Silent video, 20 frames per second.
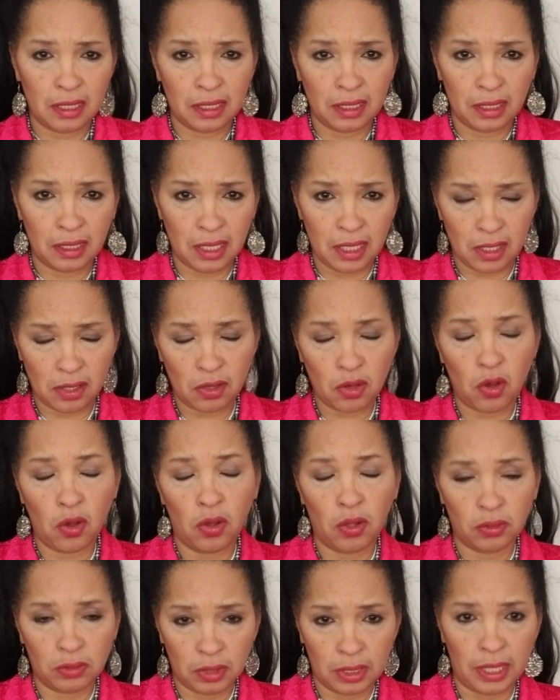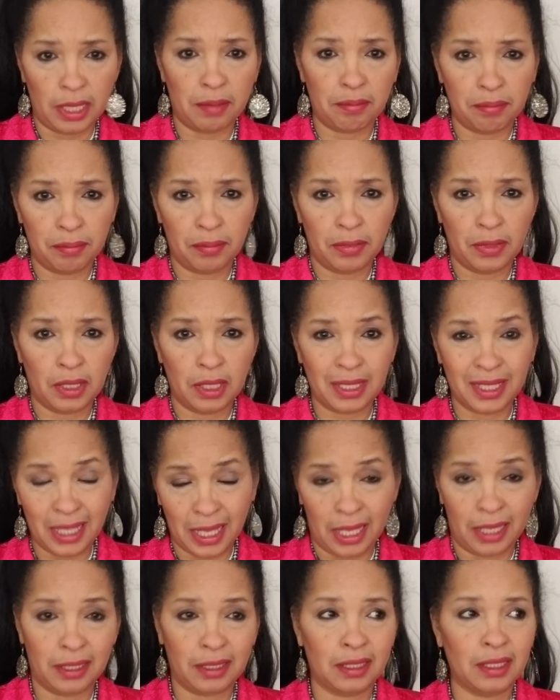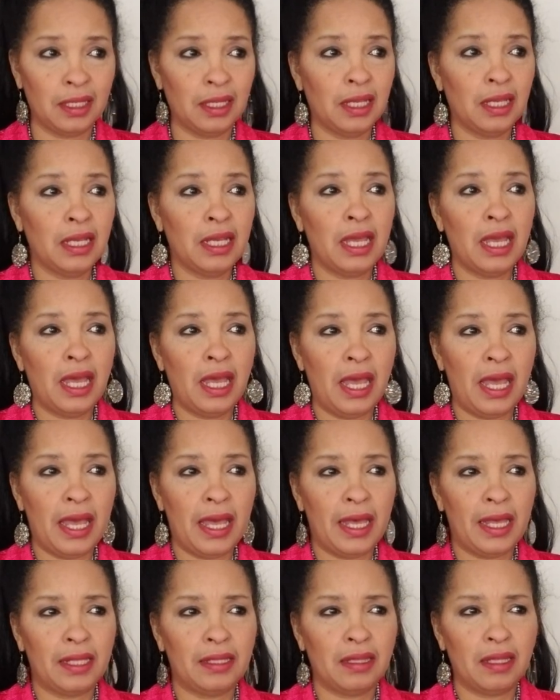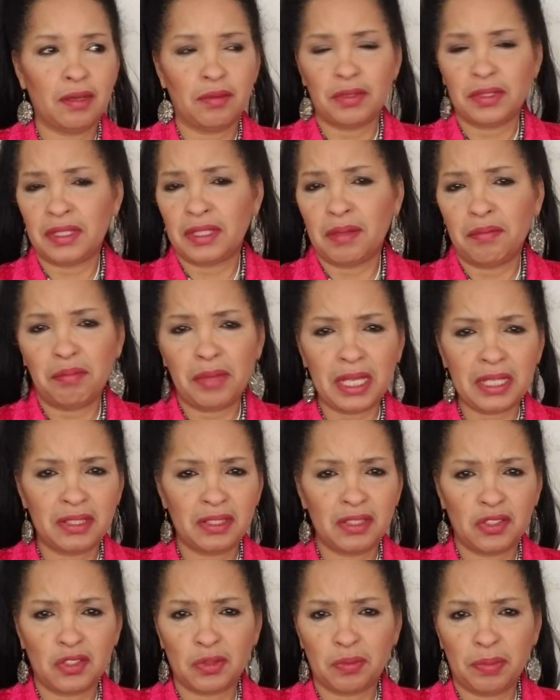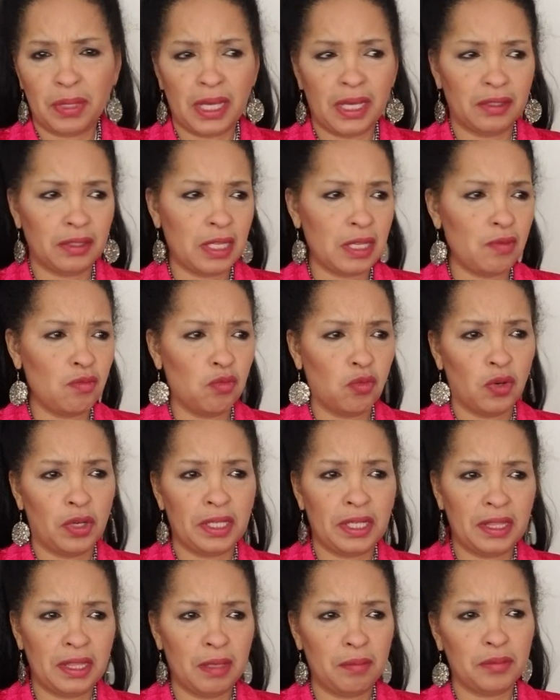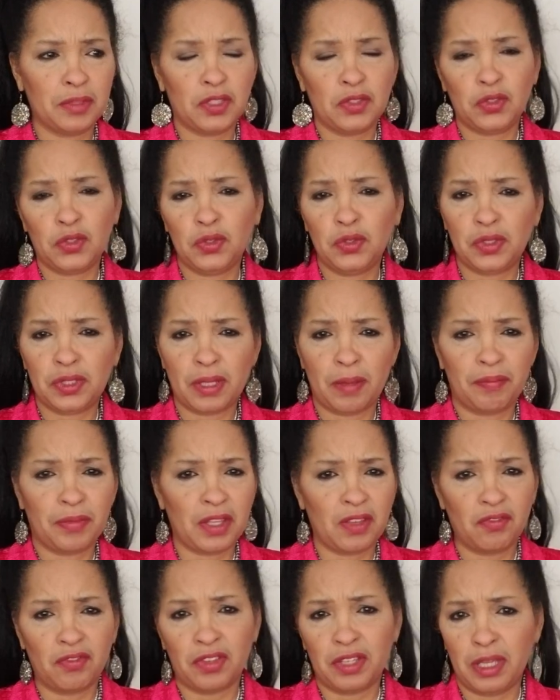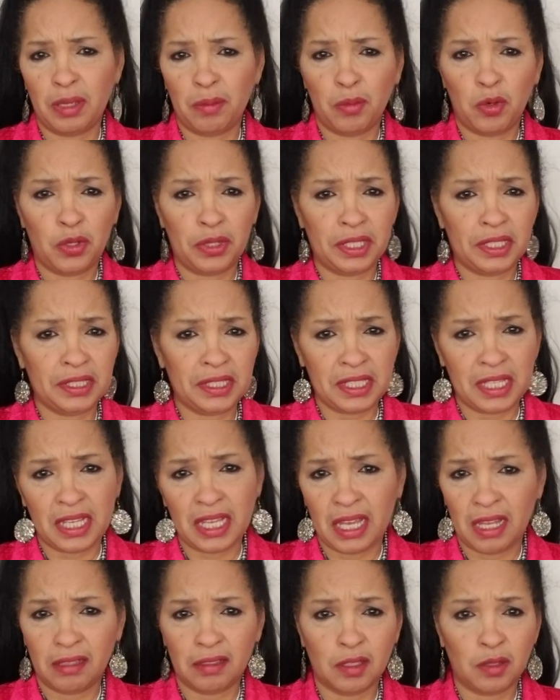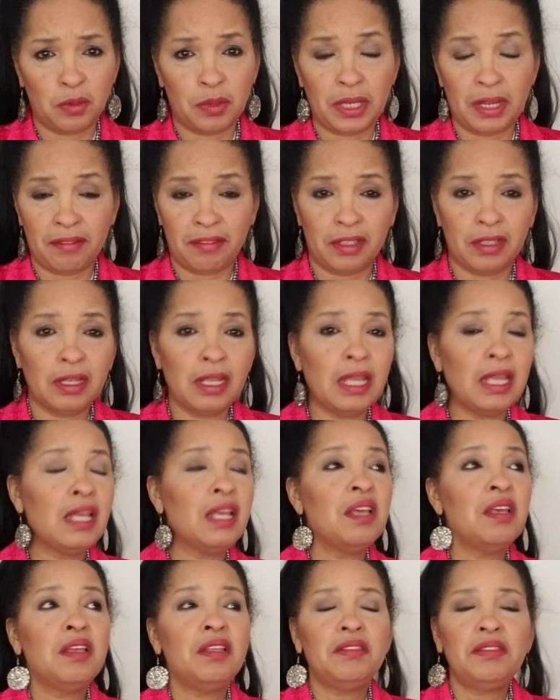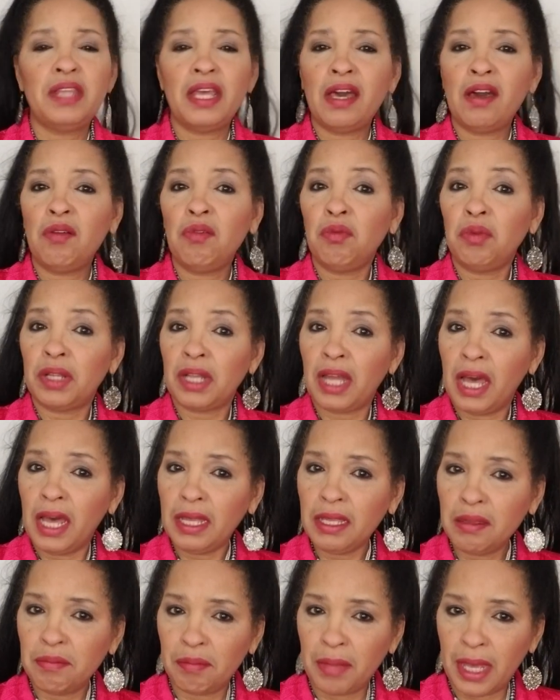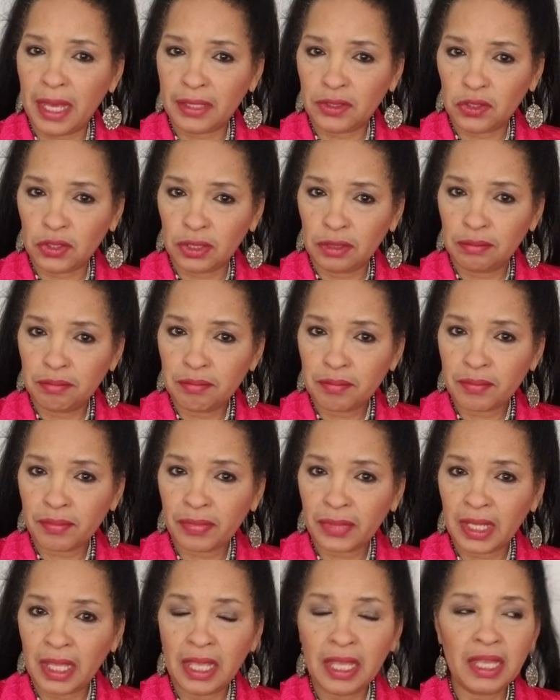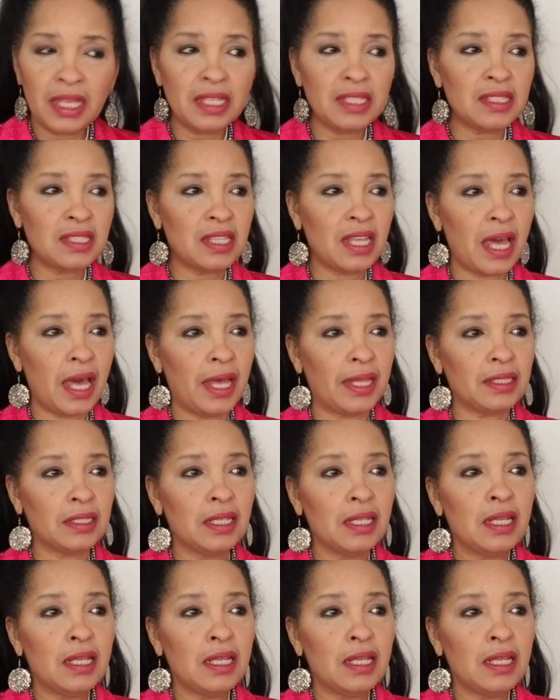he called them again. And there was some message about he wanted them to do something for him on the DL or whatever. Now, what I imagine is that